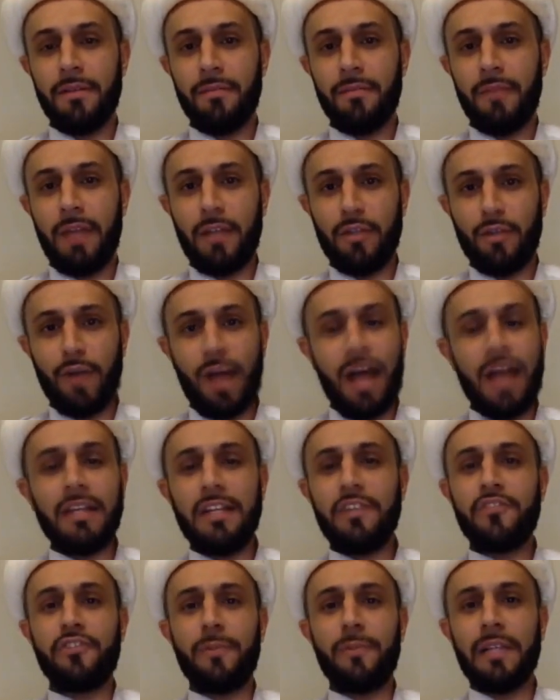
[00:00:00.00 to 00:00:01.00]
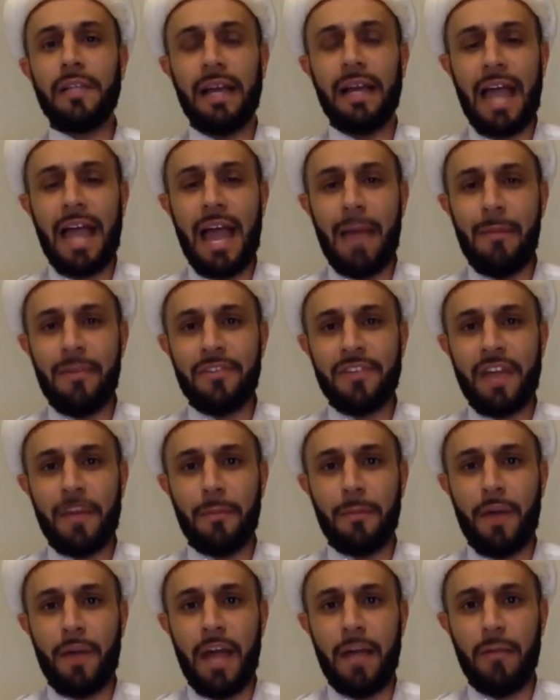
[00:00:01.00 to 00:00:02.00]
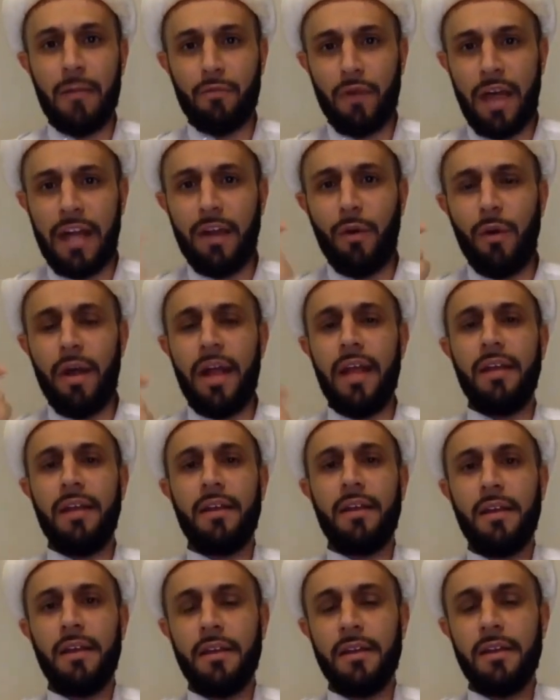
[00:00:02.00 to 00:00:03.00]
My dua needs to be like Amazon Prime right away.